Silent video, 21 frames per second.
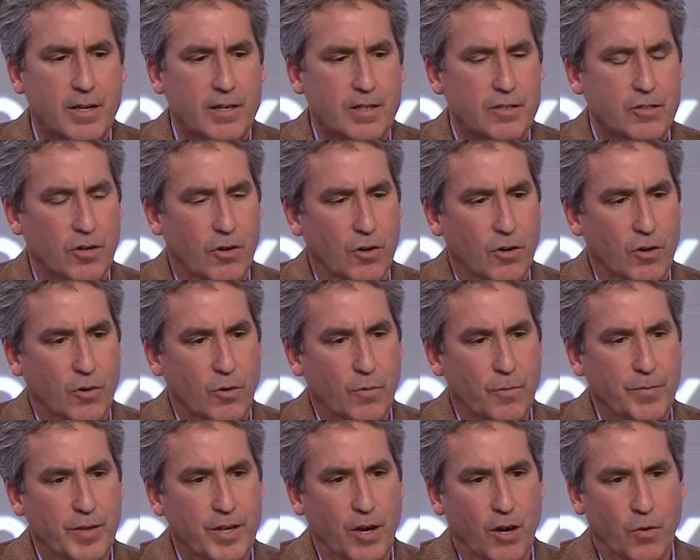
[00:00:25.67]
So,
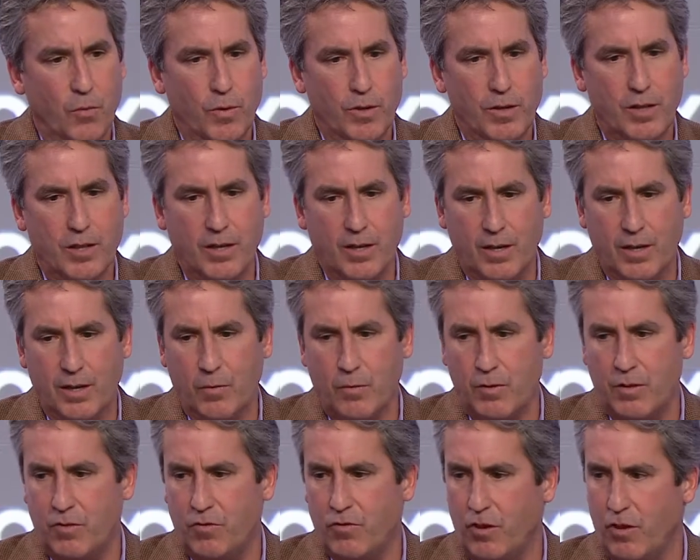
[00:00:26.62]
you know, with, uh,
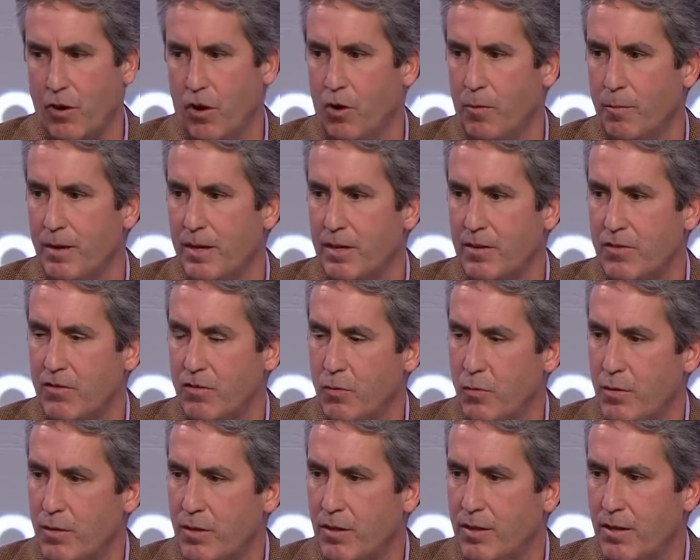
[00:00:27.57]
with genomics,
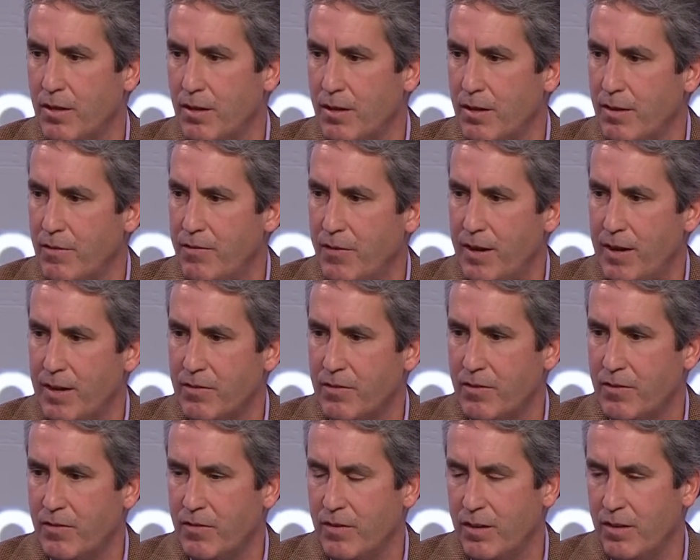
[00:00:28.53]
with uh,
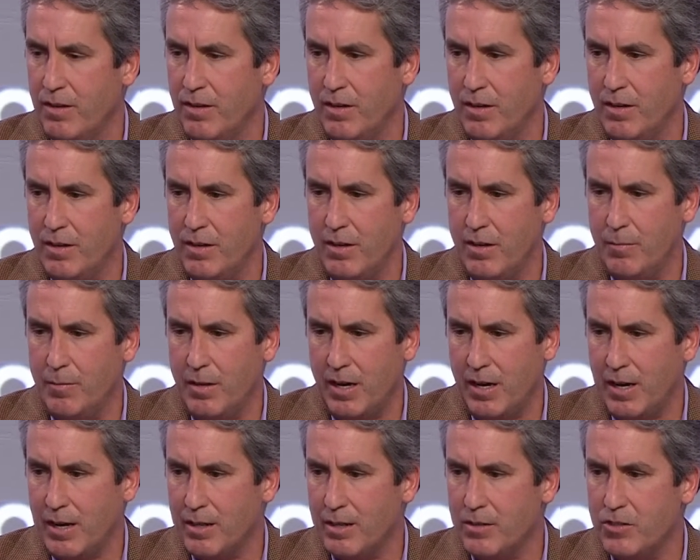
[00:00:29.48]
advances in, in
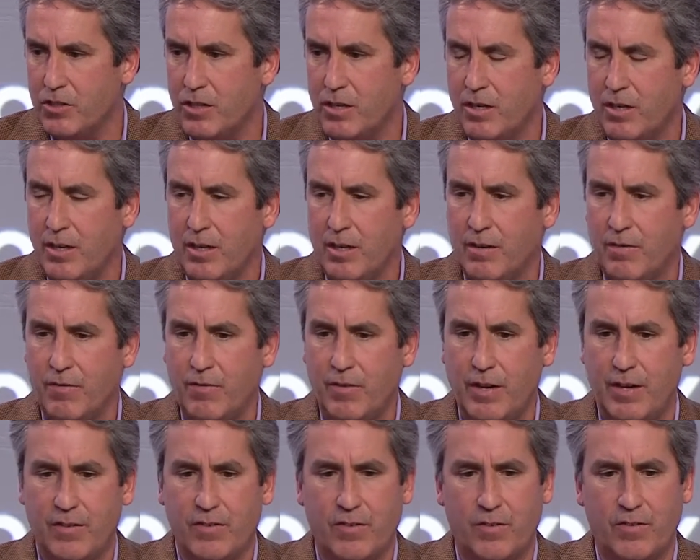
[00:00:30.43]
immunology and
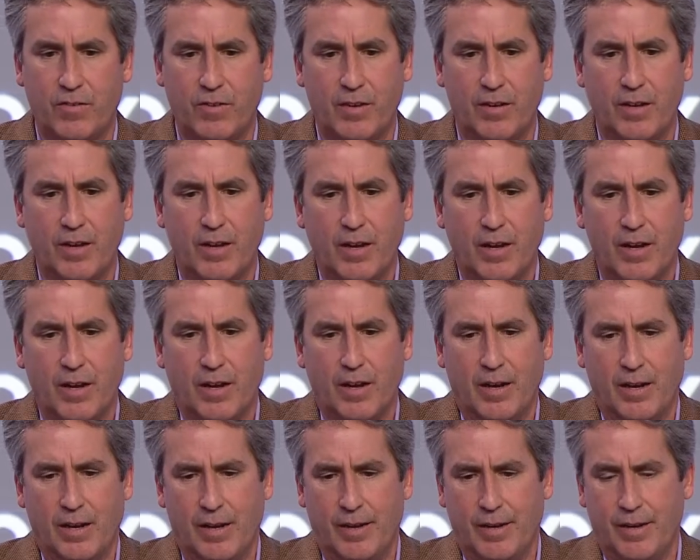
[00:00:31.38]
advances in,
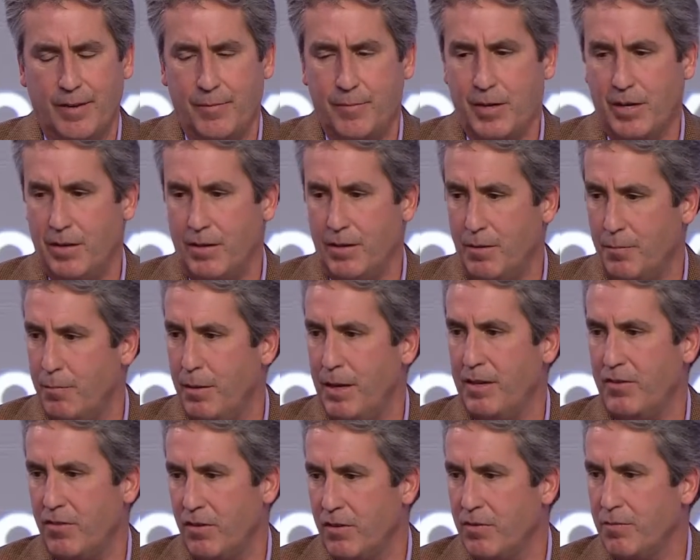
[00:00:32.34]
um, in, in
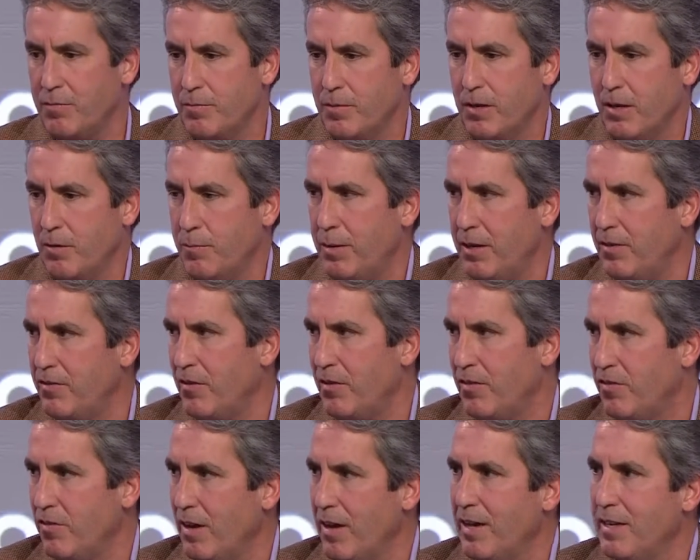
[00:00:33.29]
basic, you know, basic
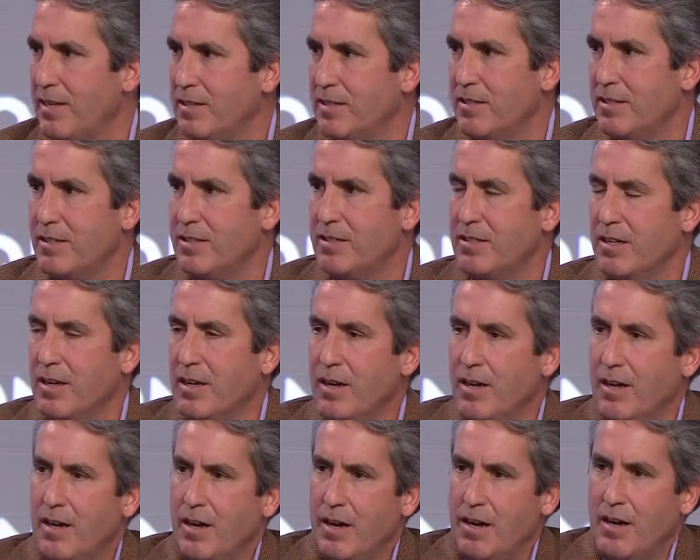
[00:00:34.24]
sciences,
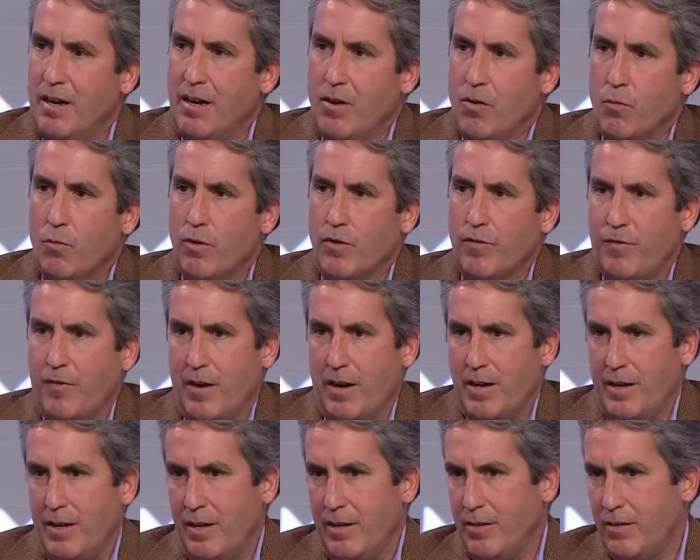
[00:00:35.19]
uh, we're
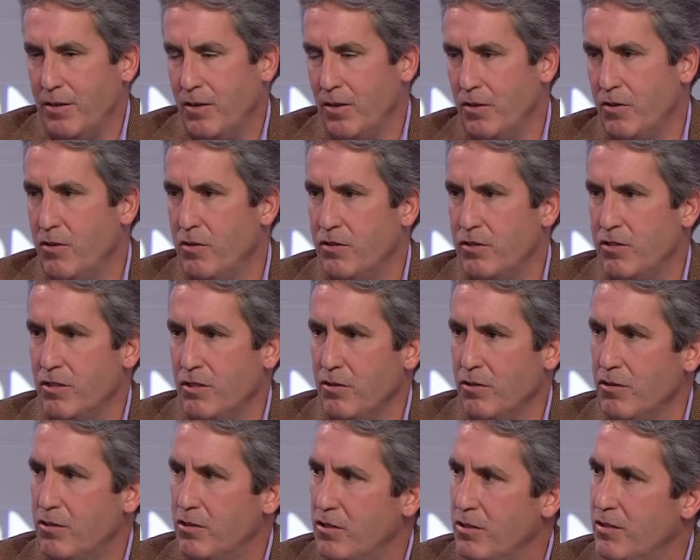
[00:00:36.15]
finding, you know, new
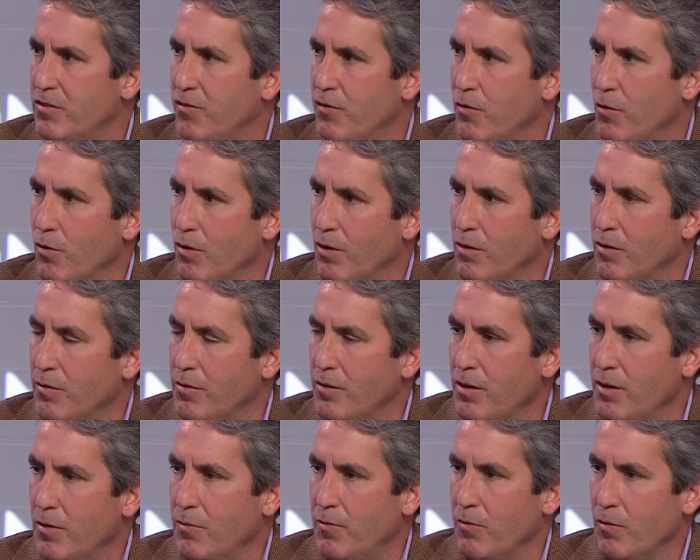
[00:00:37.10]
solutions for, you
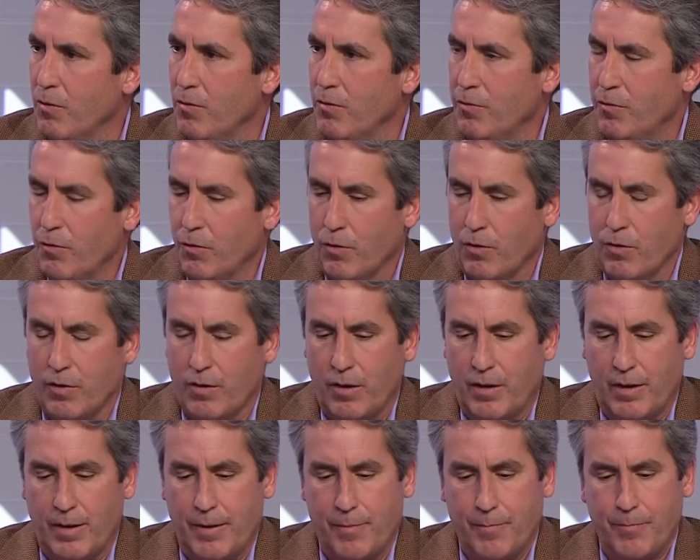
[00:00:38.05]
know, for, for
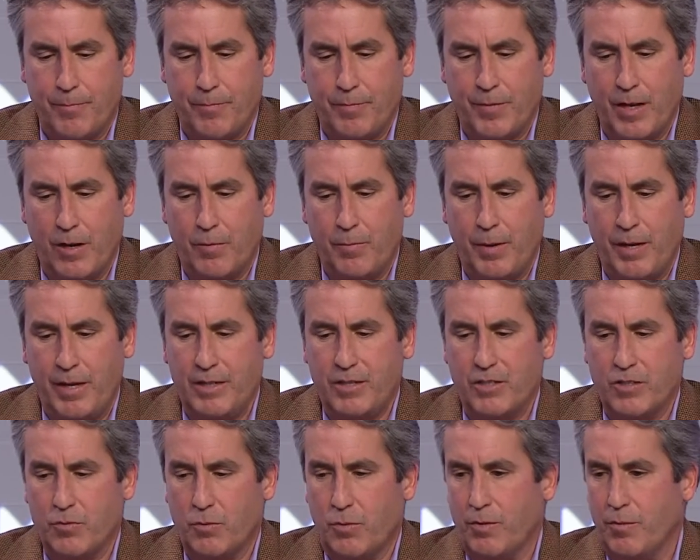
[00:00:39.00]
um, you know,
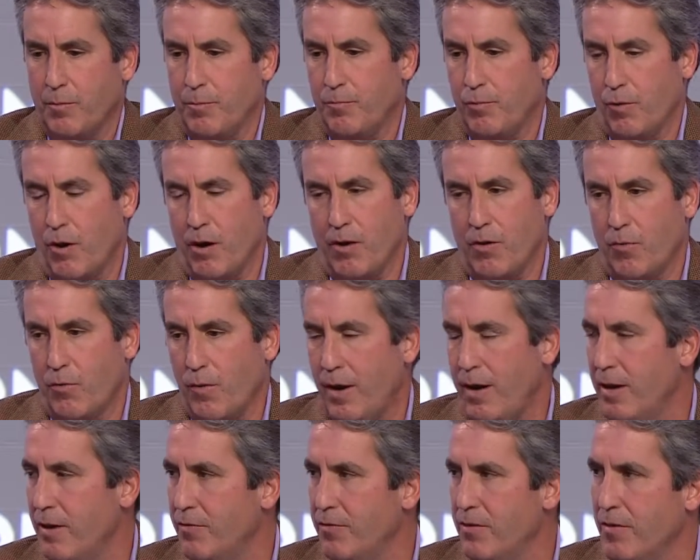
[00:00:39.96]
patients with a broad
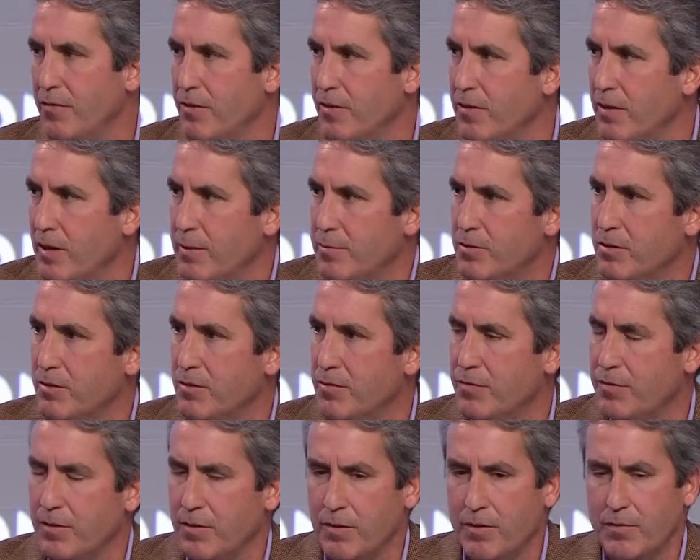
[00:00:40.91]
array of different types
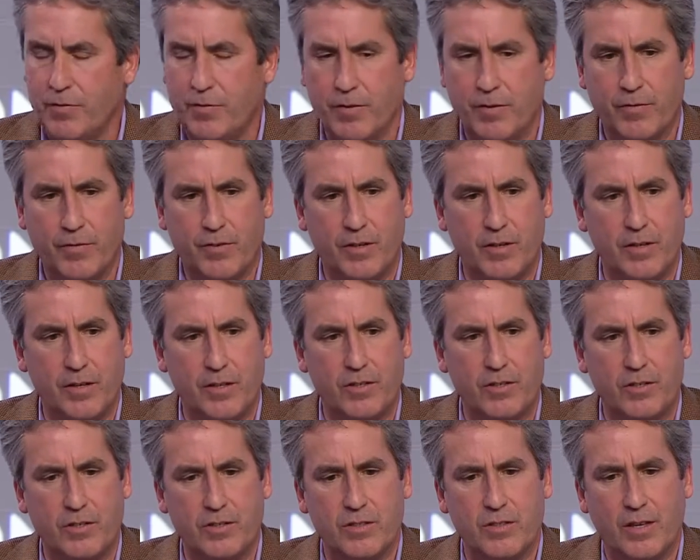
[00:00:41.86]
of, of, of
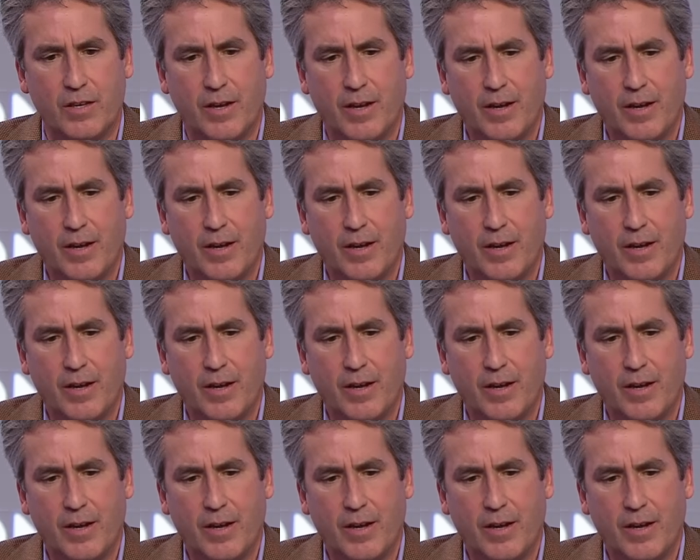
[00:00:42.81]
conditions.